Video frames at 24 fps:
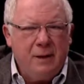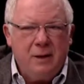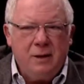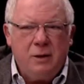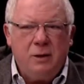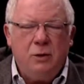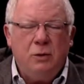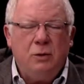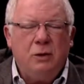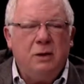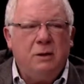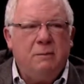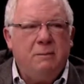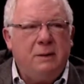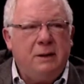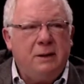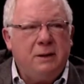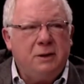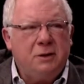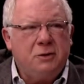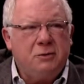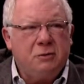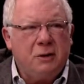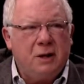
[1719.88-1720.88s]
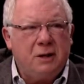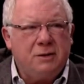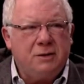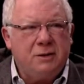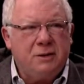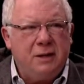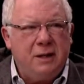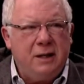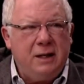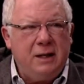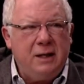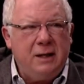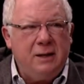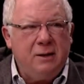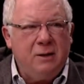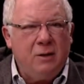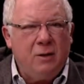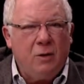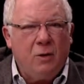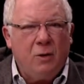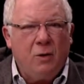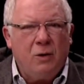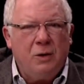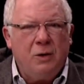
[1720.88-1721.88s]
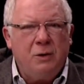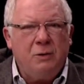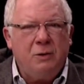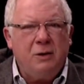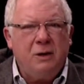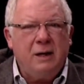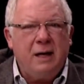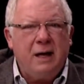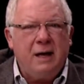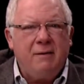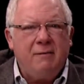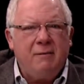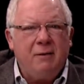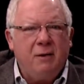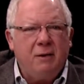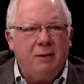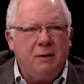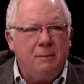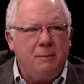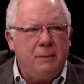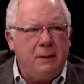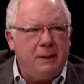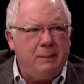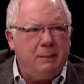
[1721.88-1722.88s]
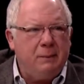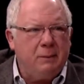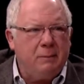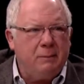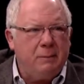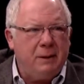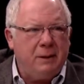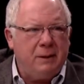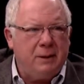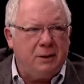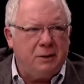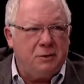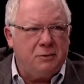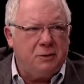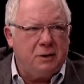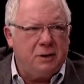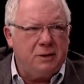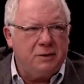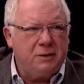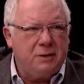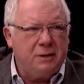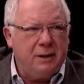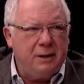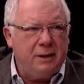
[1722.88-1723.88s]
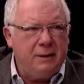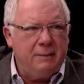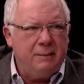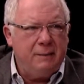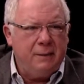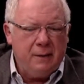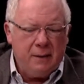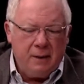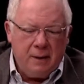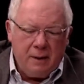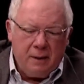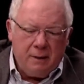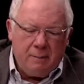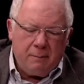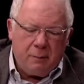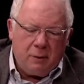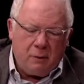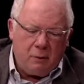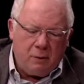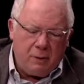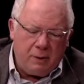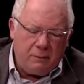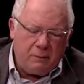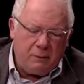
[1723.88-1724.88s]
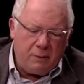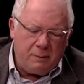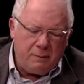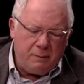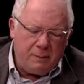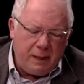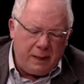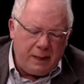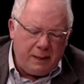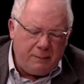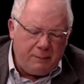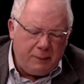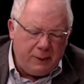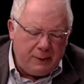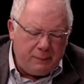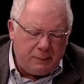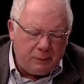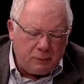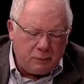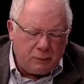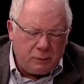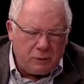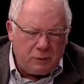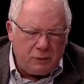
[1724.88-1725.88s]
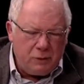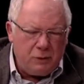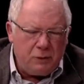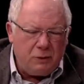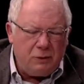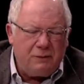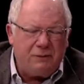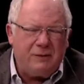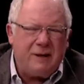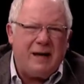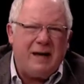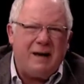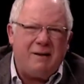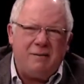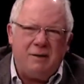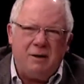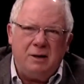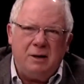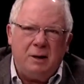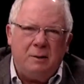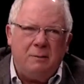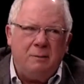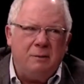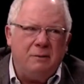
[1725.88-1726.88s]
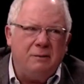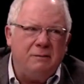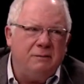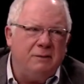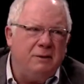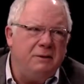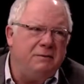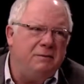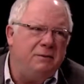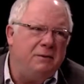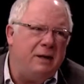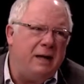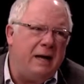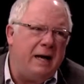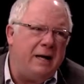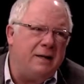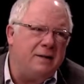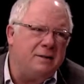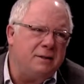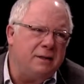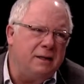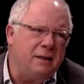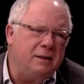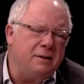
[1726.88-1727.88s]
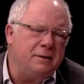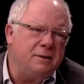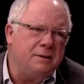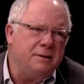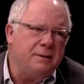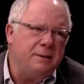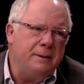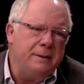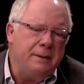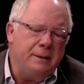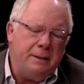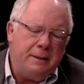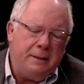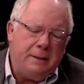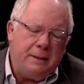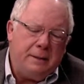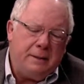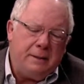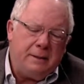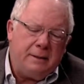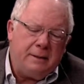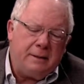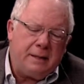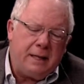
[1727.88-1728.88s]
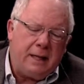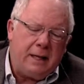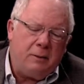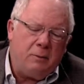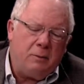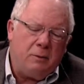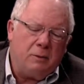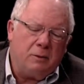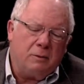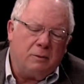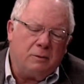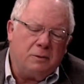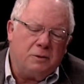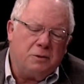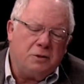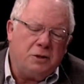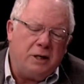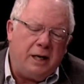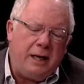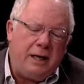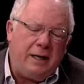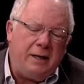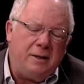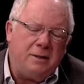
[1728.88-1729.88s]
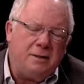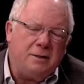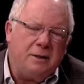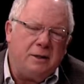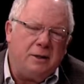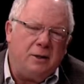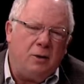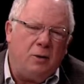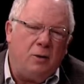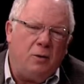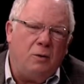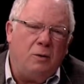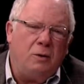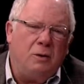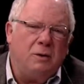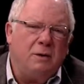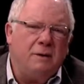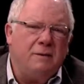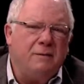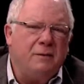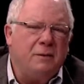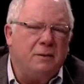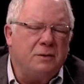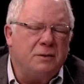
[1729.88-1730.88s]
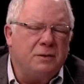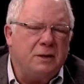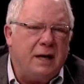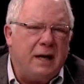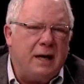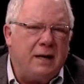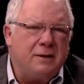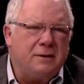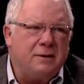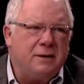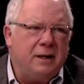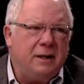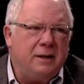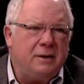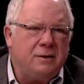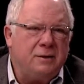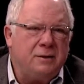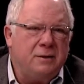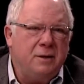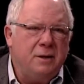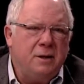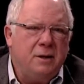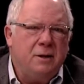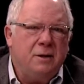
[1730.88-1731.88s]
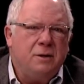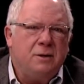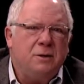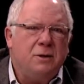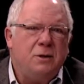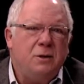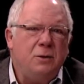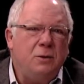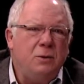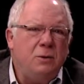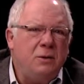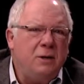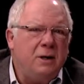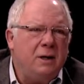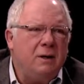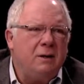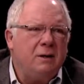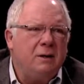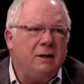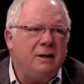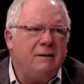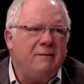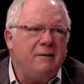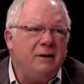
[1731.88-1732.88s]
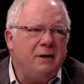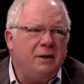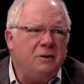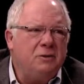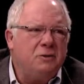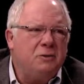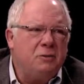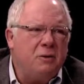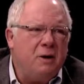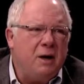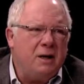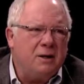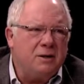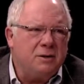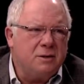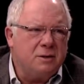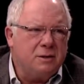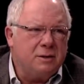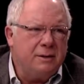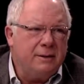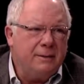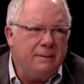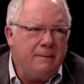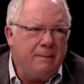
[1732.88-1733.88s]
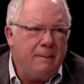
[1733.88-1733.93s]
You can be the trustee, or you can have other people be the trustee. But what many people will do, if they have a number of different assets, they will change the owner of those assets to their living trust.